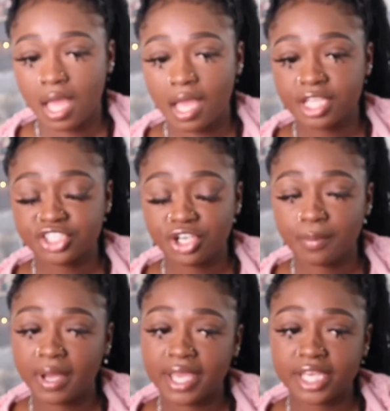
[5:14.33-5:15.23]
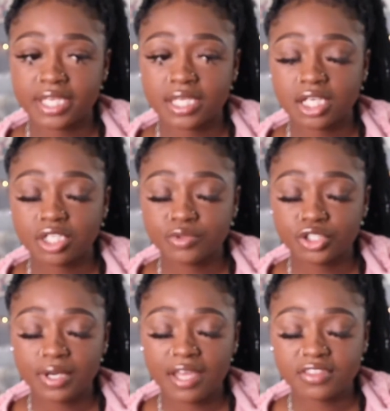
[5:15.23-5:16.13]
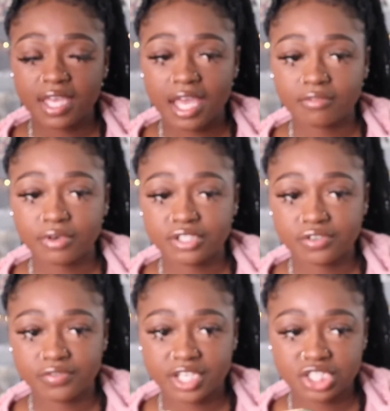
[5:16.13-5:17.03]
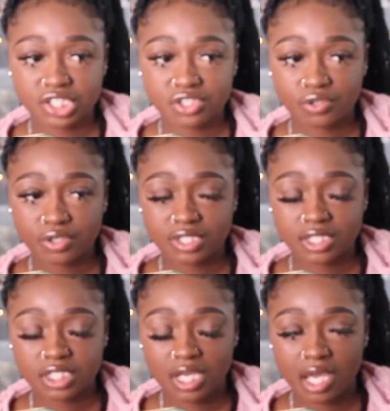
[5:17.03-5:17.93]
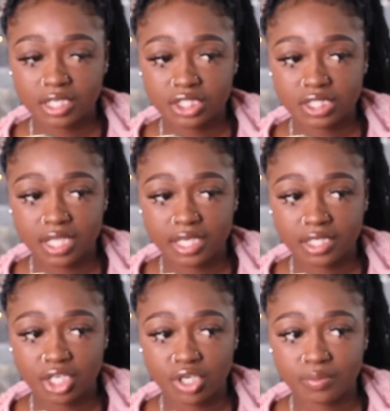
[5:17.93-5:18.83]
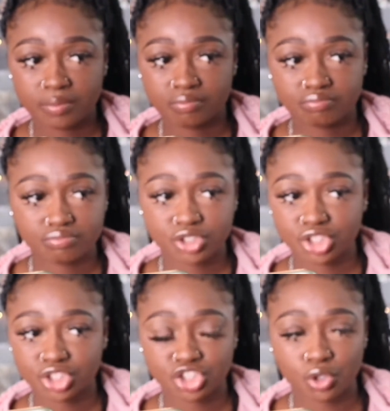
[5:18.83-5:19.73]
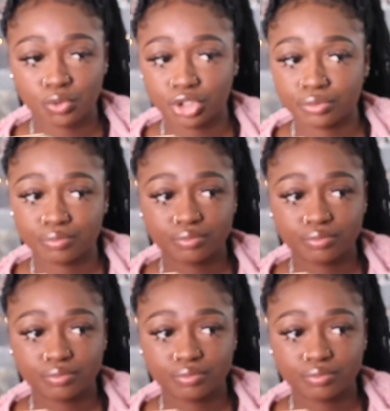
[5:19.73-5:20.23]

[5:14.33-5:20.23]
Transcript: Hi Jeremiah, do you have to have reservations or is it kind of just like come, just show up?